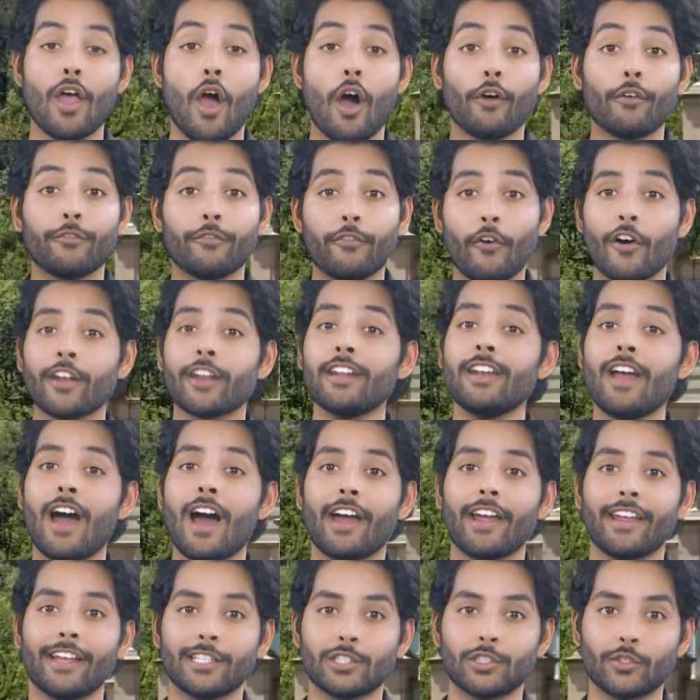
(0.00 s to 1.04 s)
of foreign
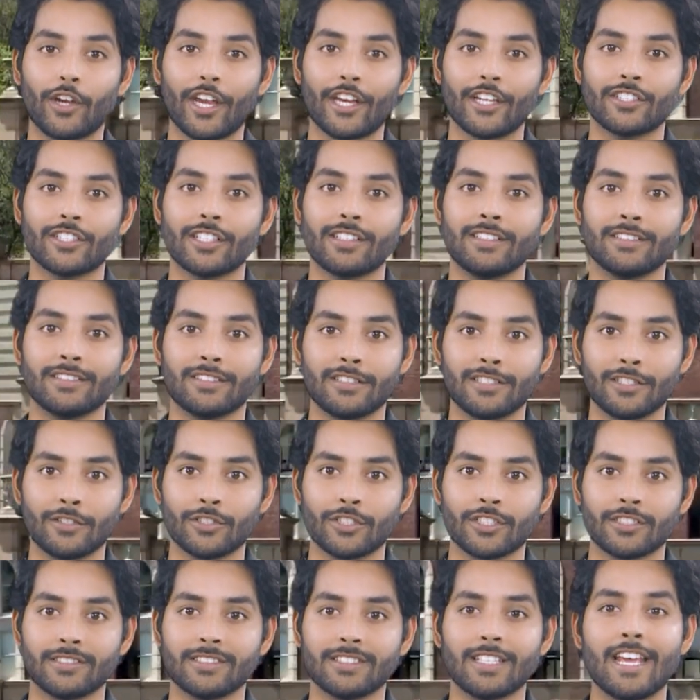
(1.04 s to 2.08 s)
higher education
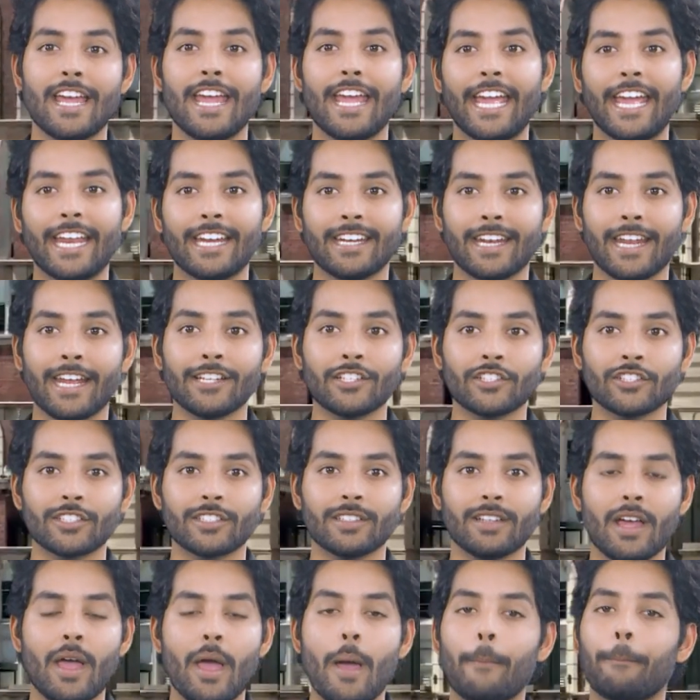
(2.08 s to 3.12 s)
institutions in
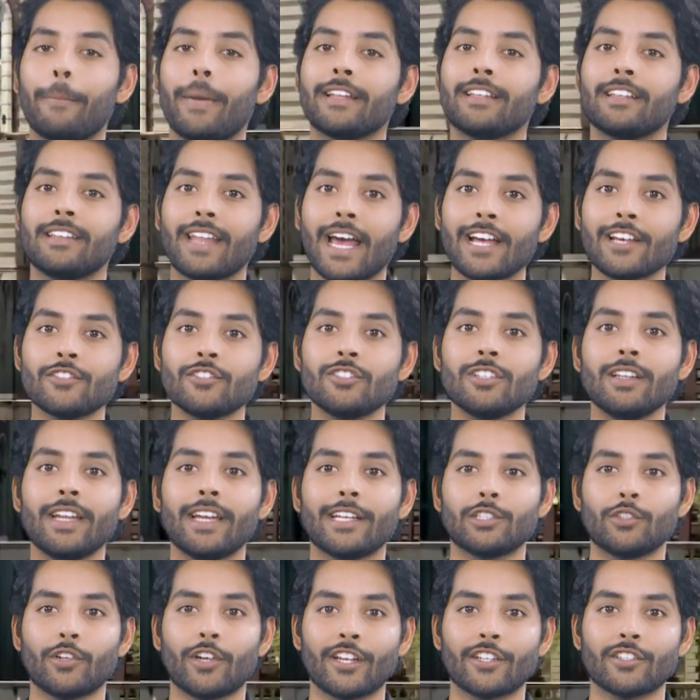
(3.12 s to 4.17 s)
nation by the National
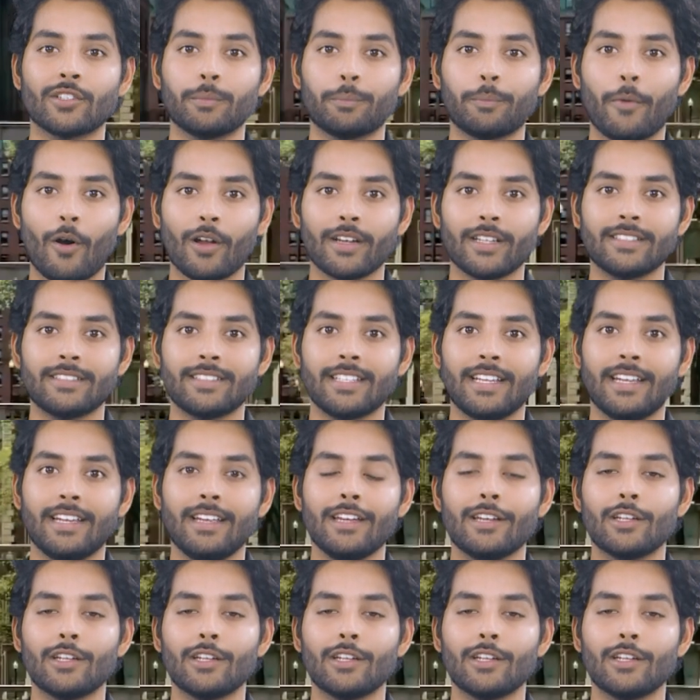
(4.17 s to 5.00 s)
Education Policy